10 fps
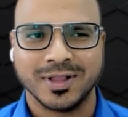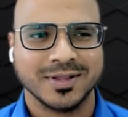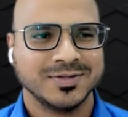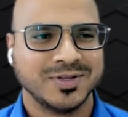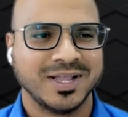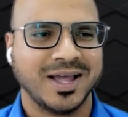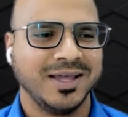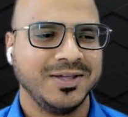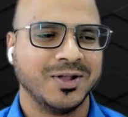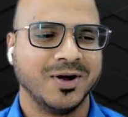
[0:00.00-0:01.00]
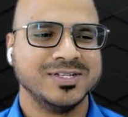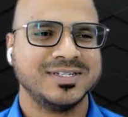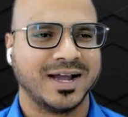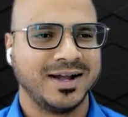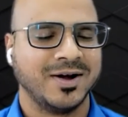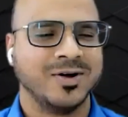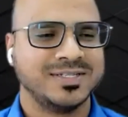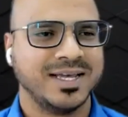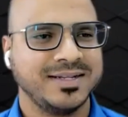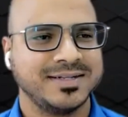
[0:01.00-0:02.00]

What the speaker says: So Dalai, you're all set?